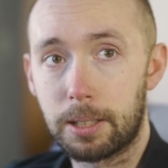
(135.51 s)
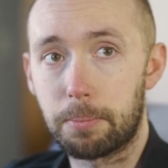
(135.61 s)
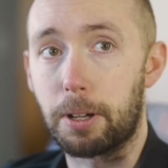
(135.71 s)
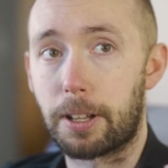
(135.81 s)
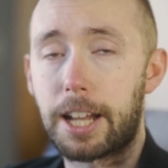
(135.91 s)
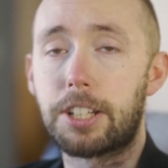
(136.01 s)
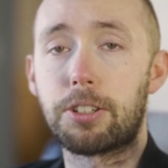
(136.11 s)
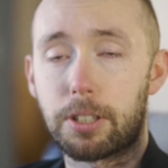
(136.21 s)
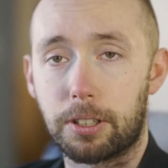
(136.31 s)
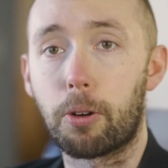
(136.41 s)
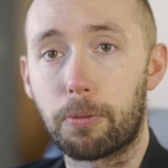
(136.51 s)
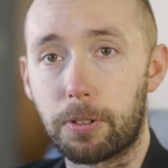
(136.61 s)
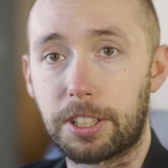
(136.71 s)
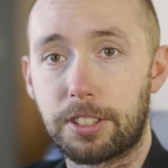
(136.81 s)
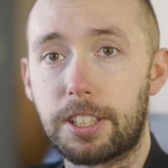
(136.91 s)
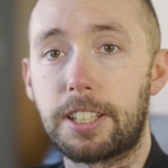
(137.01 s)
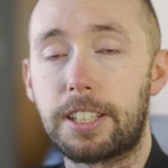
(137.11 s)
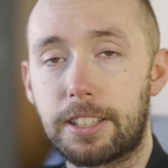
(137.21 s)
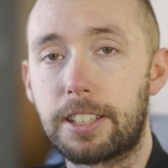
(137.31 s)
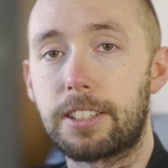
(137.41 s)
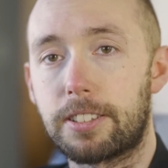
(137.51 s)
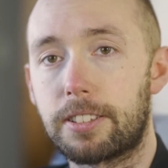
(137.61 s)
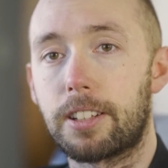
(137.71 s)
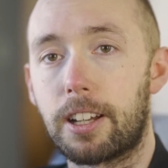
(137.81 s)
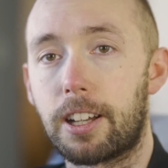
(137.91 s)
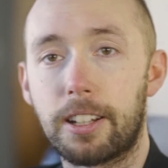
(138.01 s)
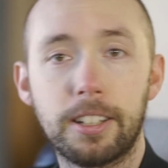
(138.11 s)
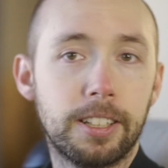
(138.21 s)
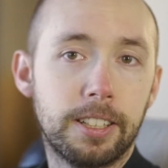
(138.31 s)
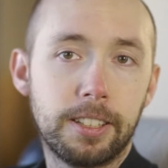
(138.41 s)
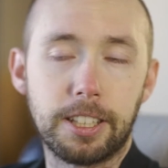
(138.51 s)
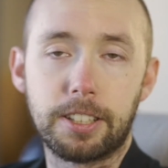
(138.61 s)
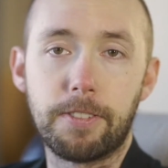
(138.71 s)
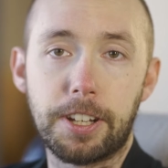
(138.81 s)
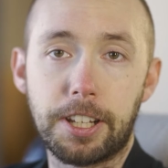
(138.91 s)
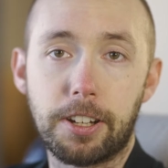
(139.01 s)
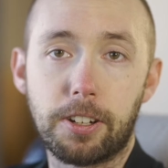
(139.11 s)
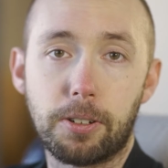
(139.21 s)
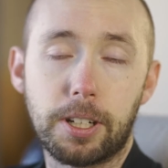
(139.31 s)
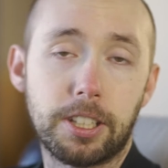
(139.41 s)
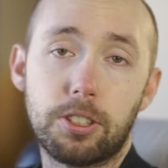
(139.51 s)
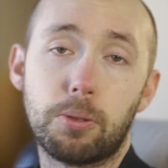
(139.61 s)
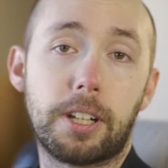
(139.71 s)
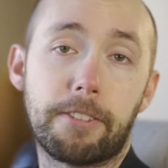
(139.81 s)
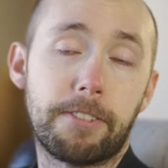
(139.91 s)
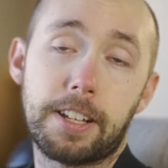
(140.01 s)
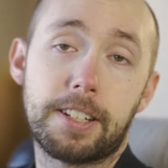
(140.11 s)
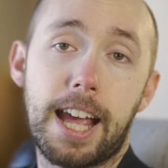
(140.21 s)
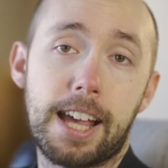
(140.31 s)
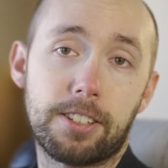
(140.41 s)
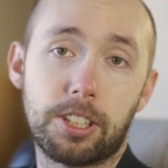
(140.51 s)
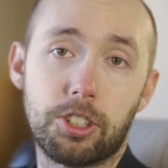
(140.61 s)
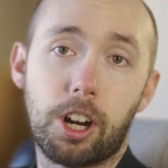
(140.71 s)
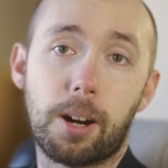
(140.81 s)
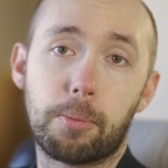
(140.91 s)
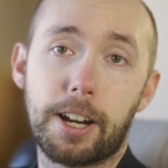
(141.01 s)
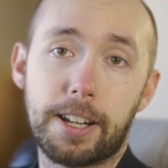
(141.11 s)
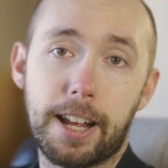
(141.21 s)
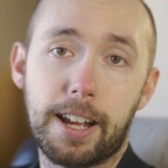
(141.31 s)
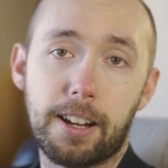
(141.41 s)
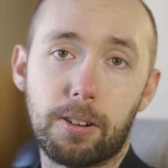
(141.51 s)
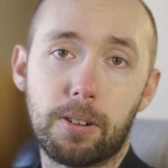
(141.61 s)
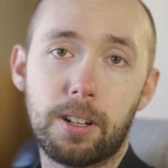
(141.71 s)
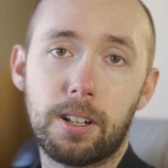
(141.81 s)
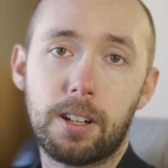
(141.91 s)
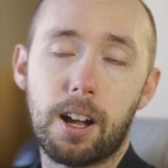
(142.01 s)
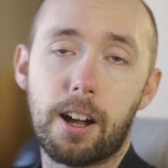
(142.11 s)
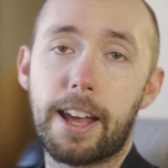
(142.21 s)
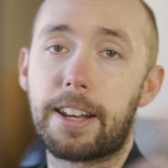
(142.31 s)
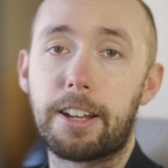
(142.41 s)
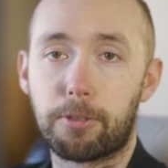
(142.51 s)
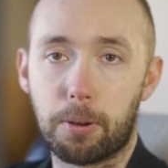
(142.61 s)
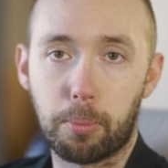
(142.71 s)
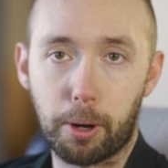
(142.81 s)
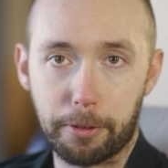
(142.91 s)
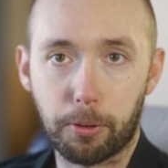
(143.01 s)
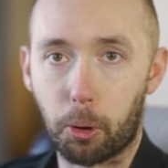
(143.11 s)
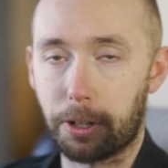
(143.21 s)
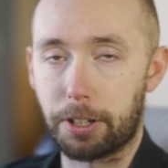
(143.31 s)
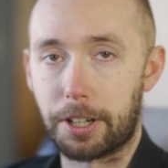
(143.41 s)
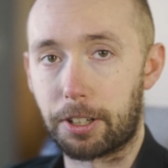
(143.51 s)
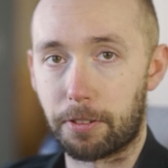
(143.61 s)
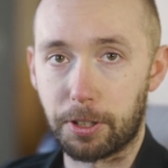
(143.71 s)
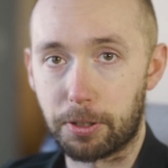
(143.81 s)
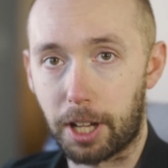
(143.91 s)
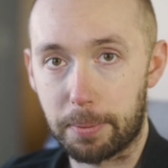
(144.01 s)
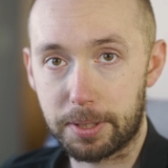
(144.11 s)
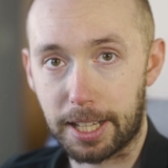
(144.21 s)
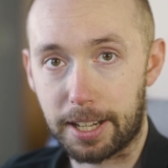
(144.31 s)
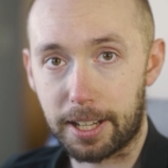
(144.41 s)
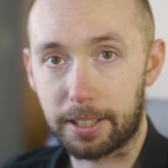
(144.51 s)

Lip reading: But as you can hopefully see in this video, it's doing a fantastic job right now at f1.4 in an interview type setting.